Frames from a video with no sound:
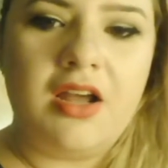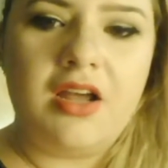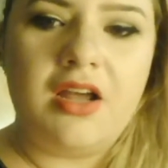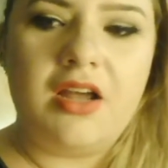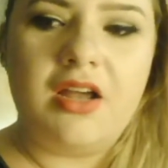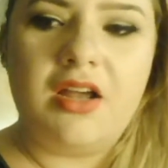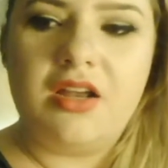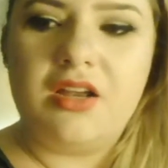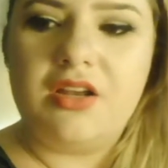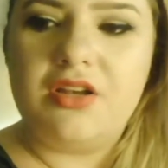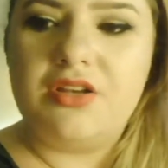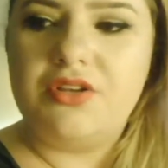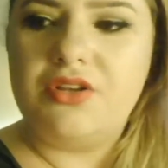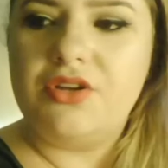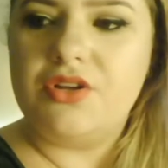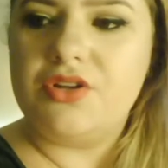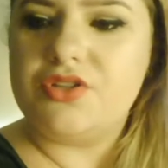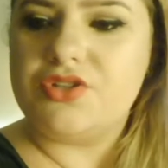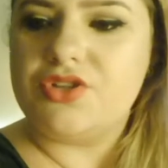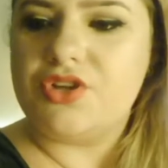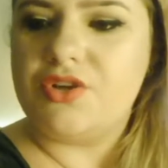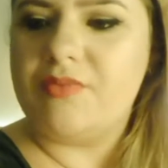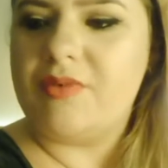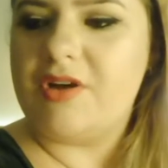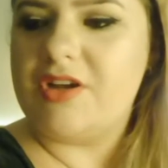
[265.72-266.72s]
not too
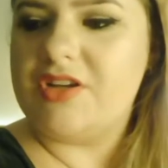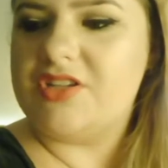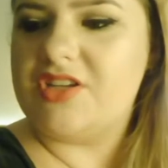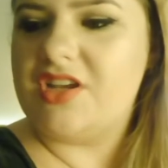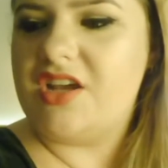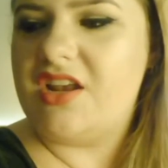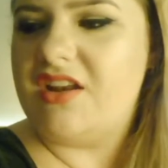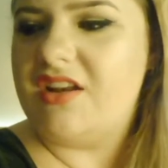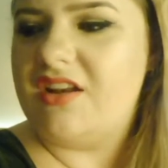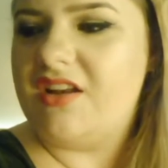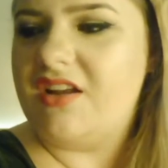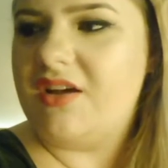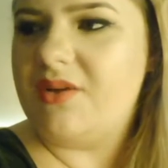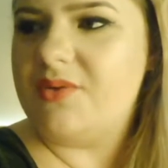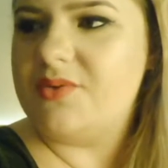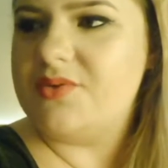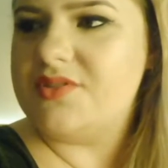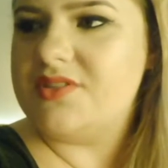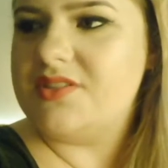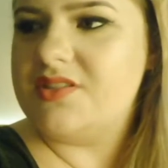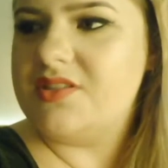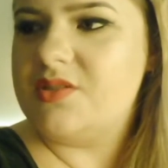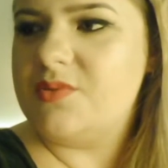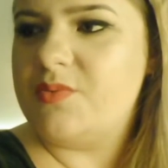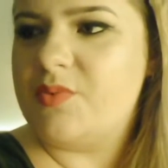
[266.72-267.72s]
much, and I was
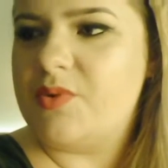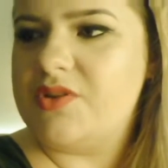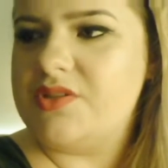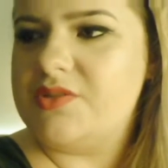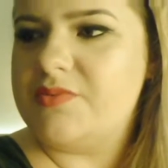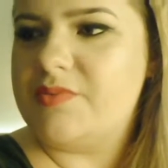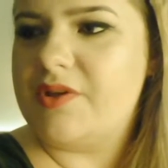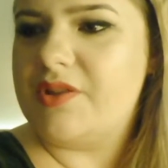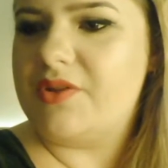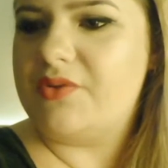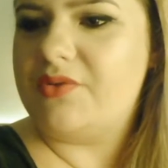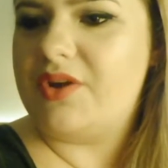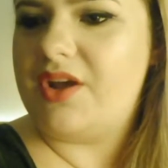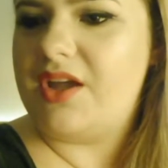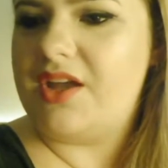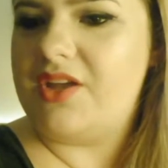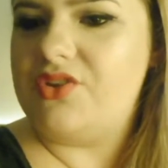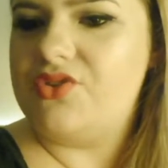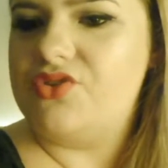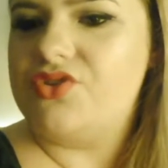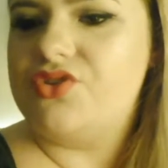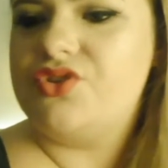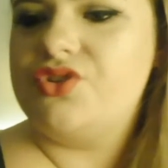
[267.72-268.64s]
disappointed by the range.